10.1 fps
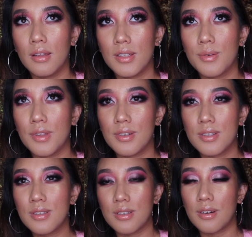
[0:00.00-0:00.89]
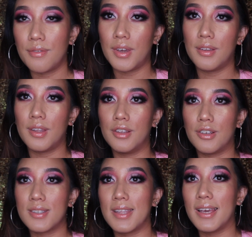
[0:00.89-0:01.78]
so there's a survey that
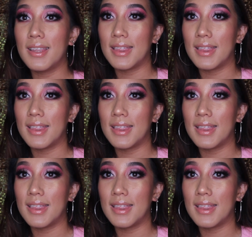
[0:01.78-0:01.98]
looks like